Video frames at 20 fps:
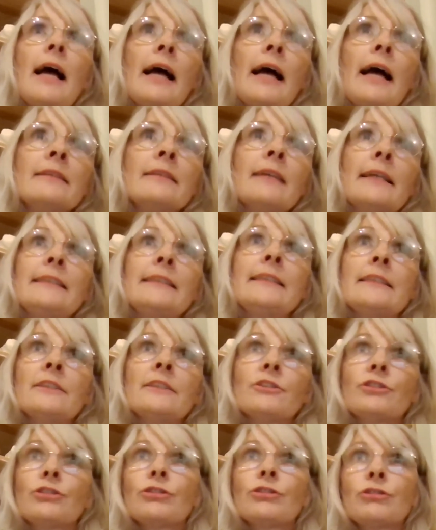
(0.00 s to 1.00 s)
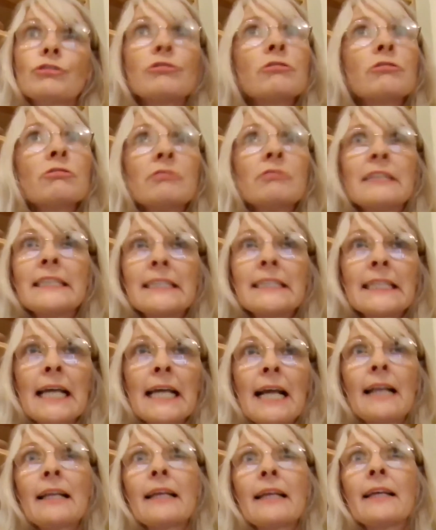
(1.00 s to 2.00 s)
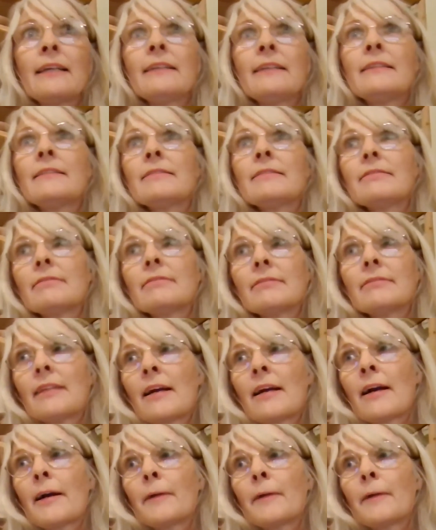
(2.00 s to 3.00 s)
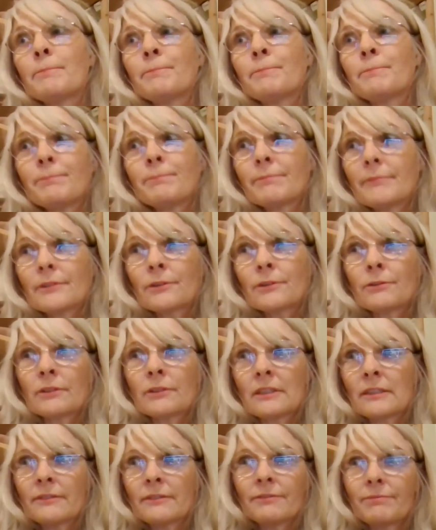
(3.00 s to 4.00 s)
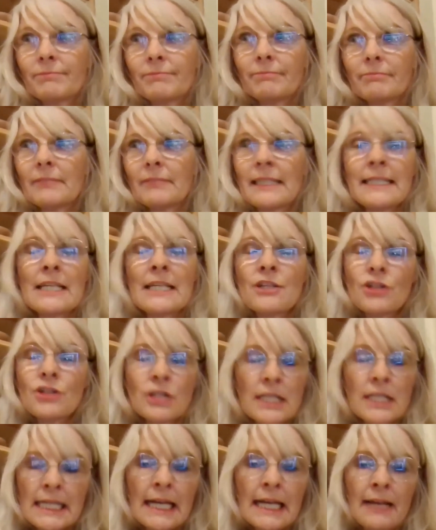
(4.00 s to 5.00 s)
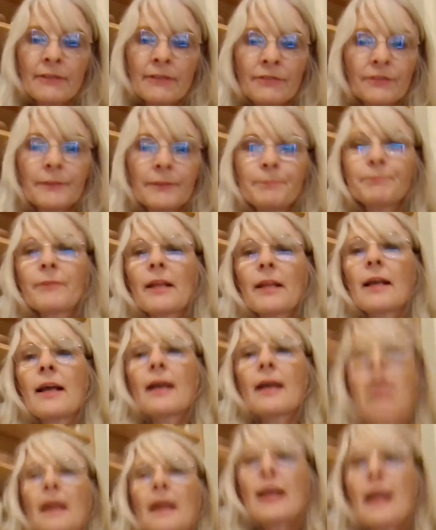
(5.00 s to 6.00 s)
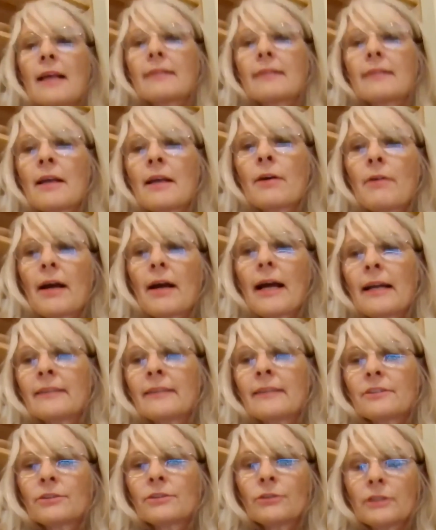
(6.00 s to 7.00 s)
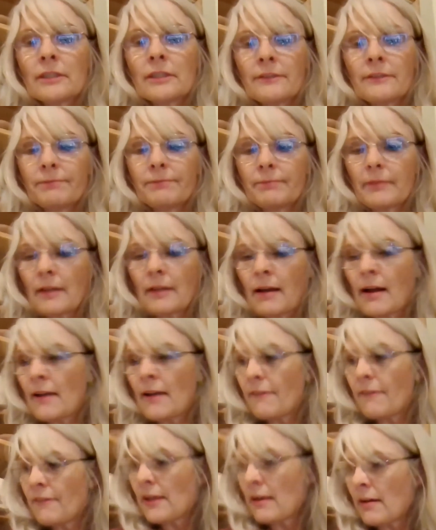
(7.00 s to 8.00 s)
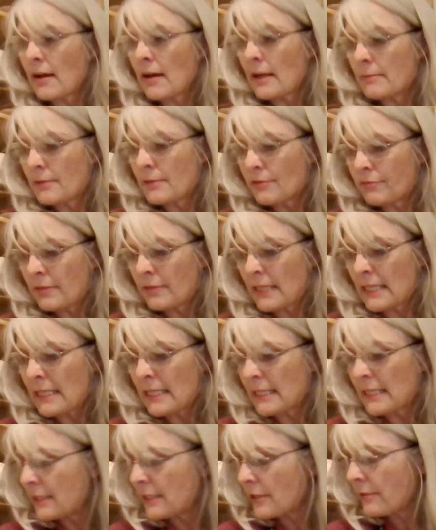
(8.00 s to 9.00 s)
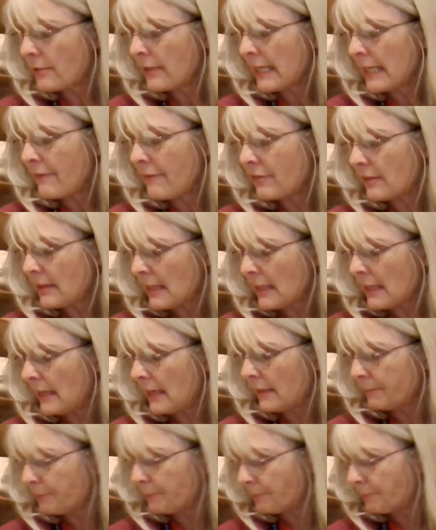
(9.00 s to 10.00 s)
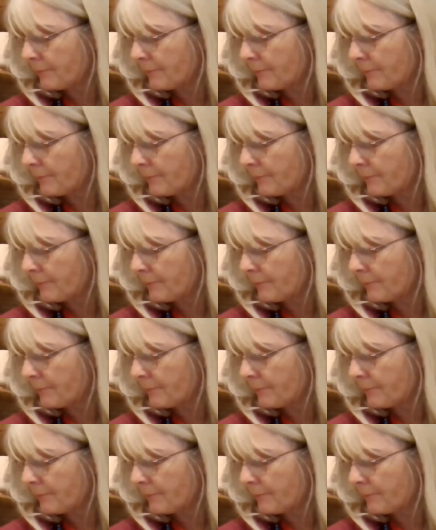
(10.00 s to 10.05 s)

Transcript: and I did a storytelling sort of initiative. So I felt I was really doing everything.